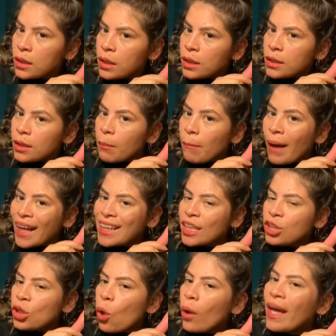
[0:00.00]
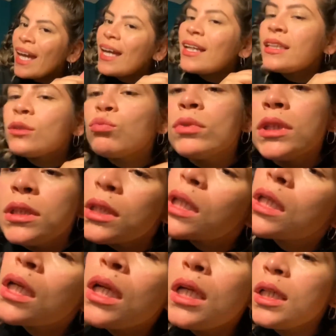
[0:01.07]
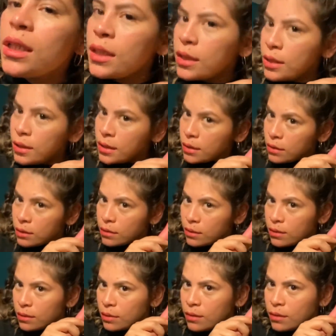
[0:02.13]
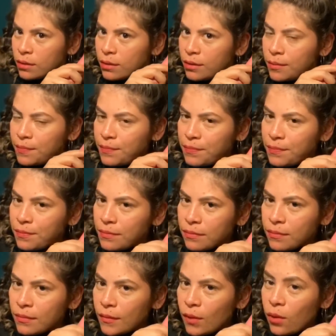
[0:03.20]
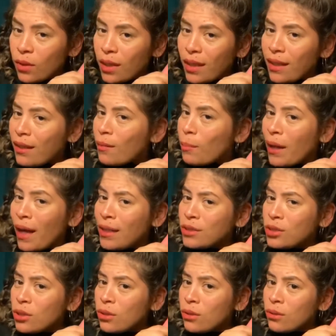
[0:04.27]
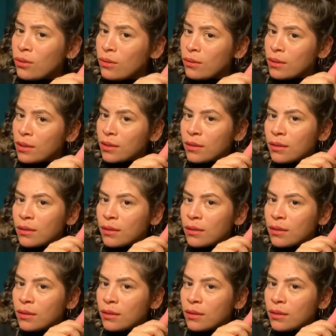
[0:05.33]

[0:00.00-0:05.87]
The back of your head is ridiculous. Okay, bad joke.